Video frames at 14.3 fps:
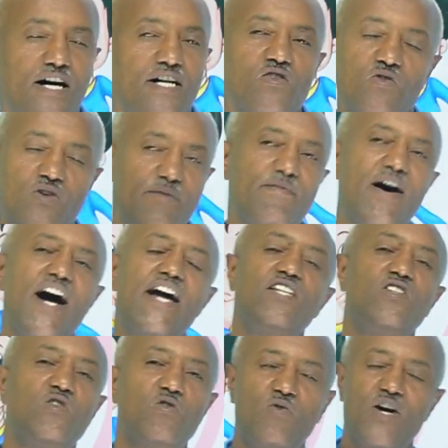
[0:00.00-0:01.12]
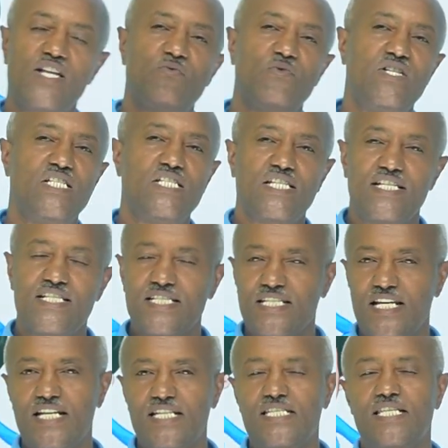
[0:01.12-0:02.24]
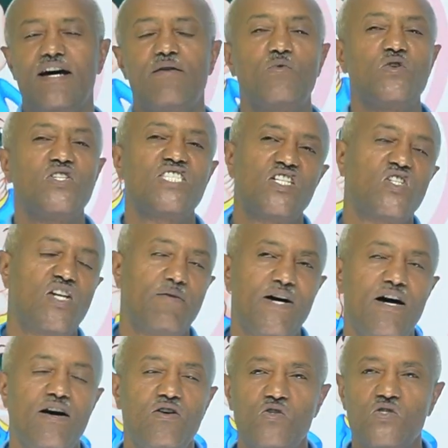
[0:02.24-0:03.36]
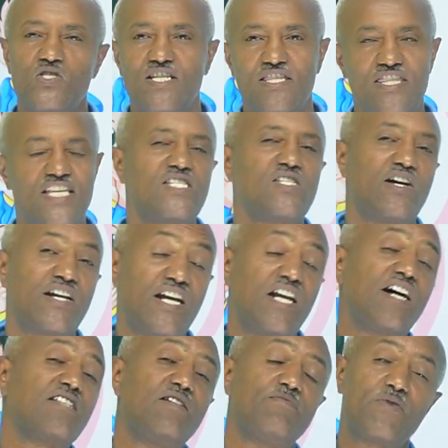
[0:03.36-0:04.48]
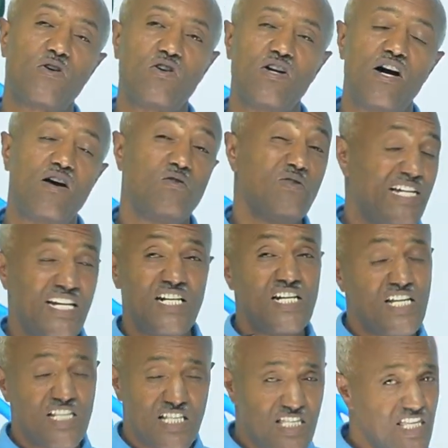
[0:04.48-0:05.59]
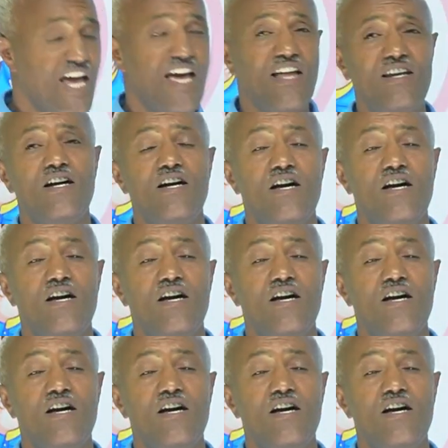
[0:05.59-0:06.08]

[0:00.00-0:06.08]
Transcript: to remind you what we discussed, last time we touched about this relative pronoun in detail.